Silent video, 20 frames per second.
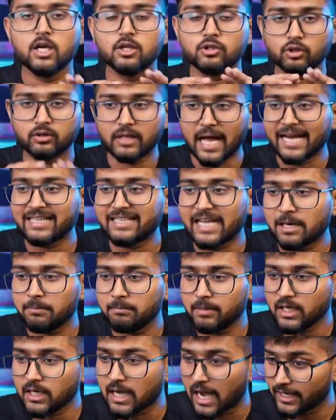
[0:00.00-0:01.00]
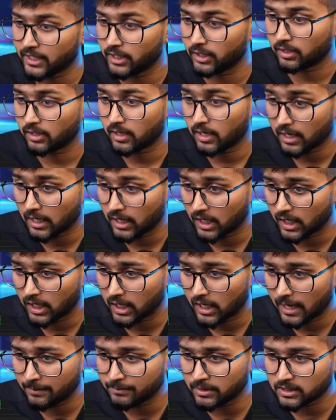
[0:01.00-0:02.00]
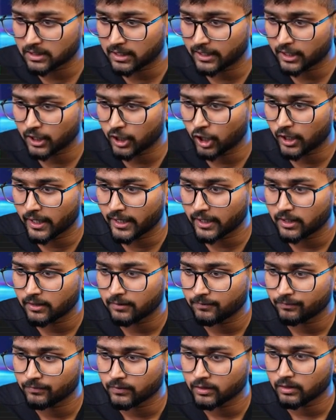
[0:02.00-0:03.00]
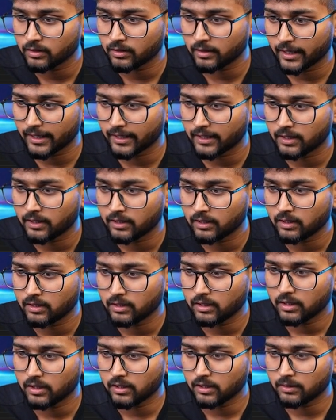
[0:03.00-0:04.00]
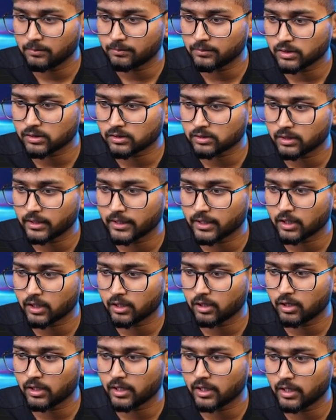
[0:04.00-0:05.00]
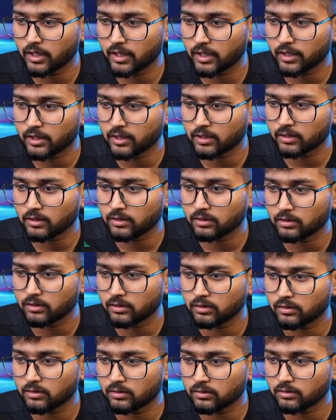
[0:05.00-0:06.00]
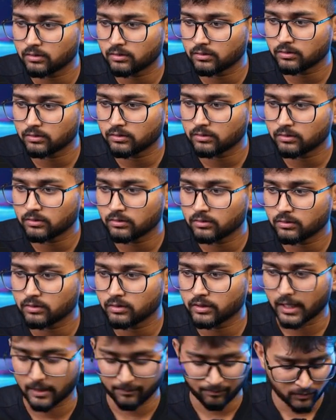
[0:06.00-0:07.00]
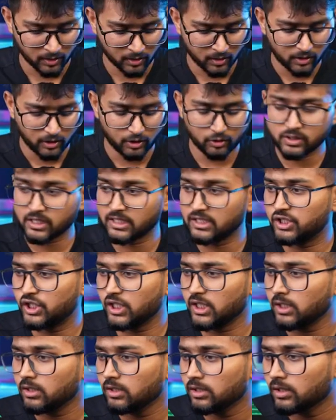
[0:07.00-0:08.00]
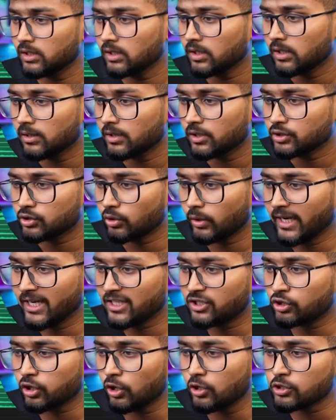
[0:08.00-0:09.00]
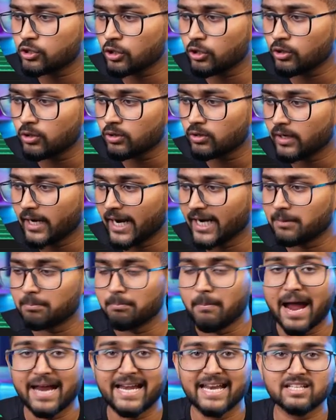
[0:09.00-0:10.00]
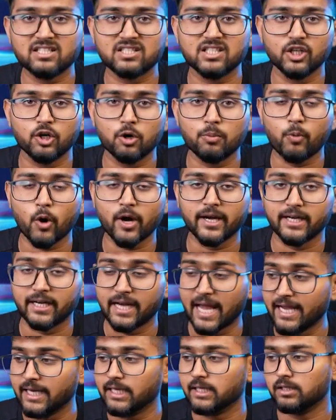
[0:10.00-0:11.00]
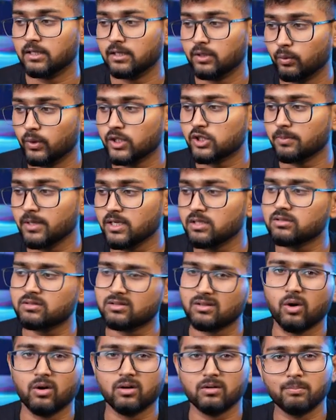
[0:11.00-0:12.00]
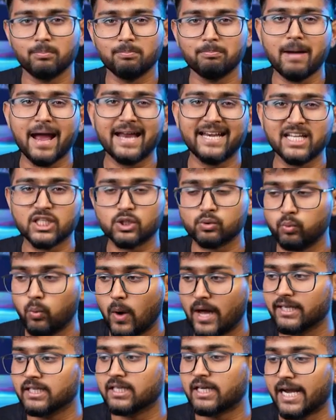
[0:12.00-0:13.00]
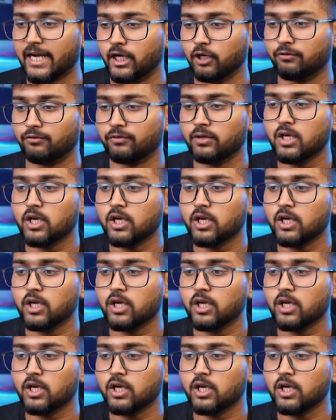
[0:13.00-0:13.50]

So that can be higher. I'm just clicking on it, right? I'm just clicking on it. Yeah, you see G. So it's also at minus 0.9, which means minus 1 kind of.